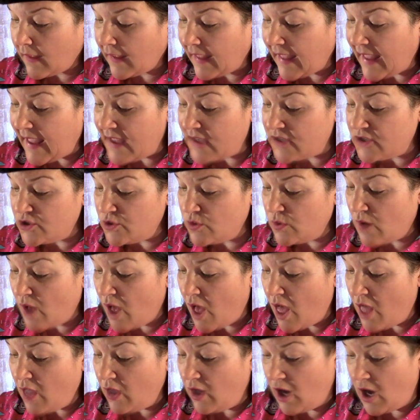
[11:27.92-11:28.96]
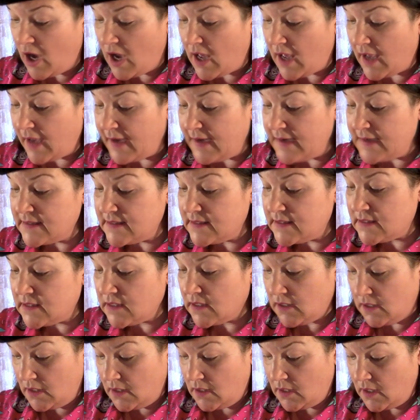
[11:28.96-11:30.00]
can't do it all, guys.
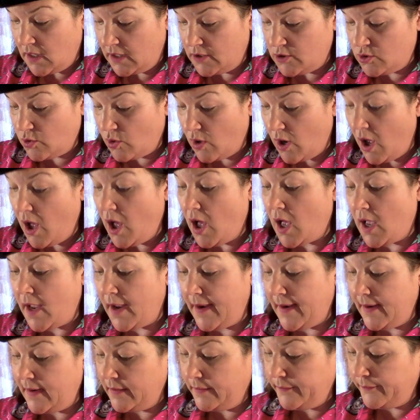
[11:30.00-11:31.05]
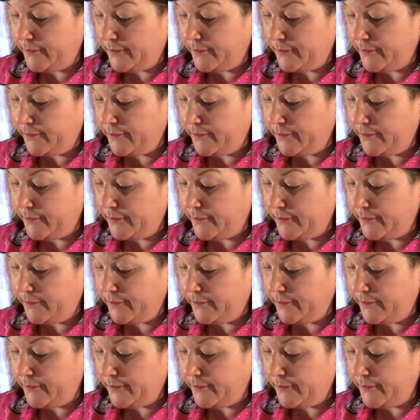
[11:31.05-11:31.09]
I try.